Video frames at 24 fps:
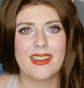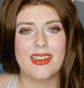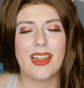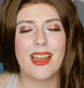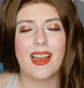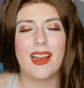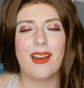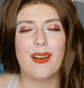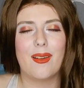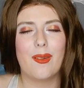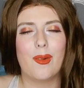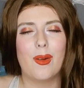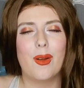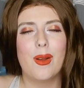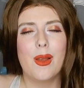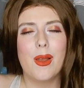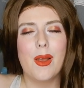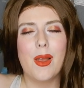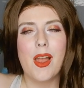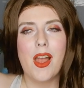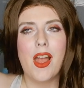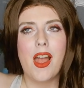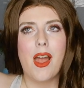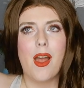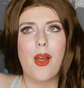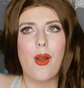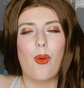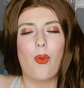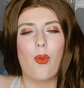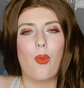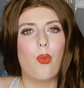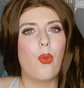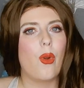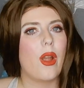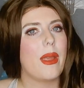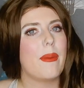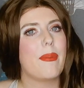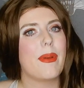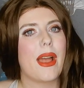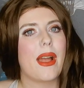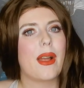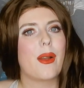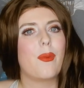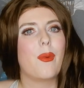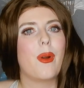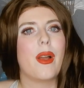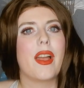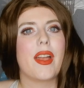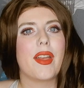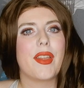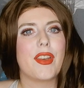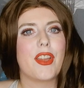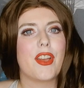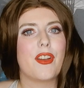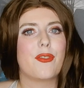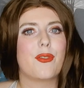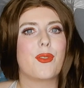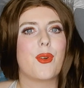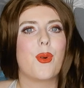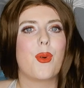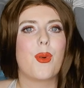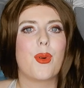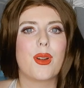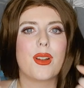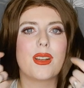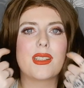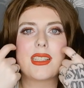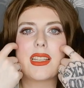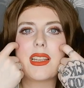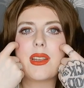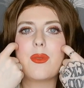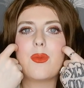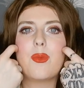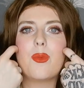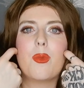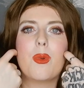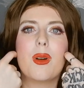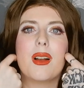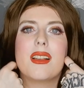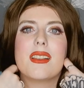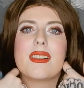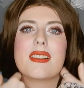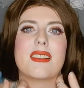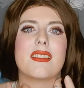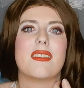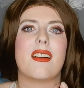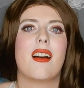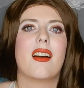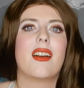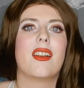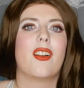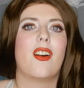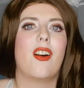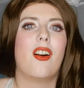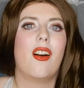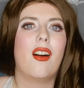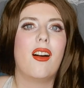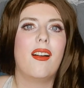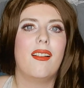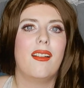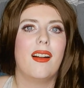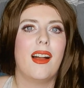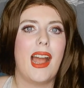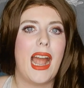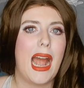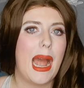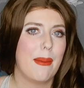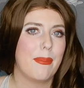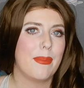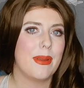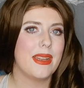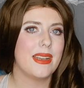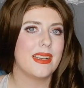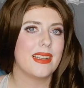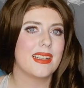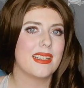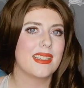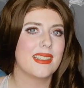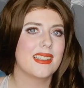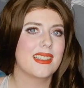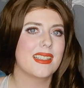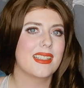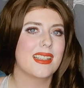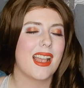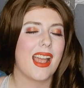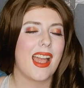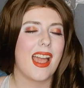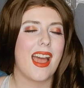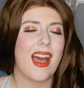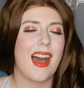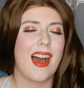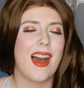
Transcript: Now, way back when, of course, it was not all happiness.